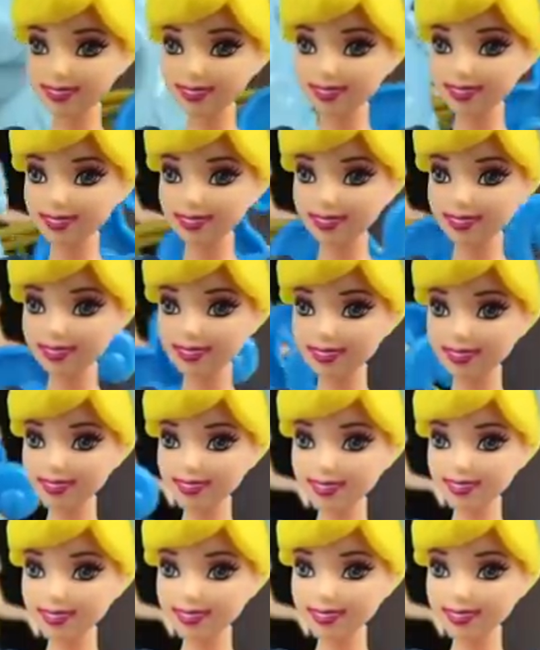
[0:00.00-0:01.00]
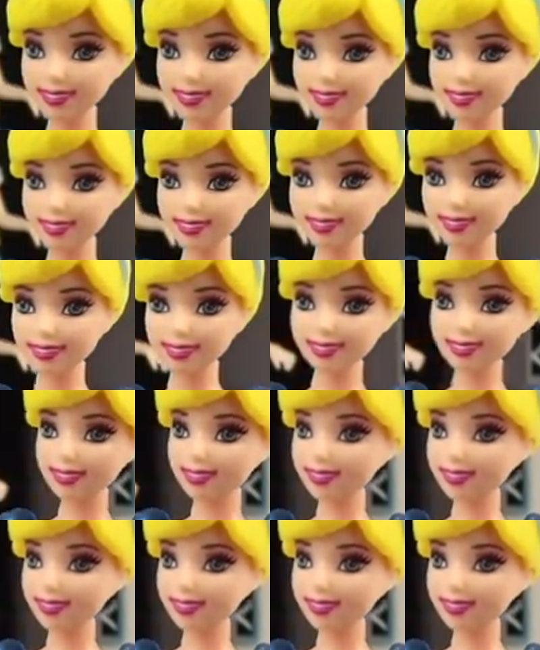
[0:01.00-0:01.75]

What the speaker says: Nothing is said.